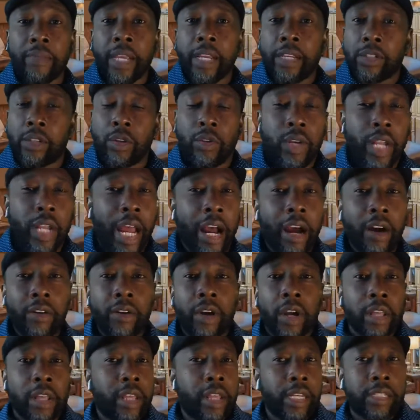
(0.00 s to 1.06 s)
So
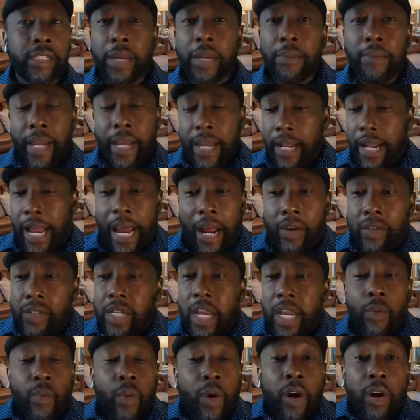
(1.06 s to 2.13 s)
now they say, man, how does
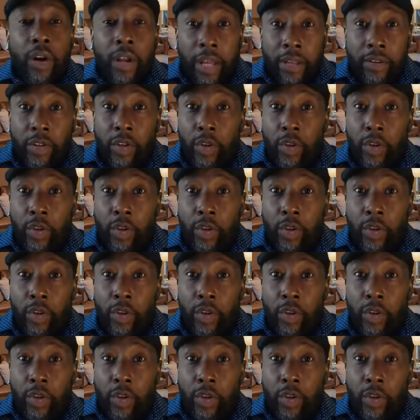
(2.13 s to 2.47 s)
that work?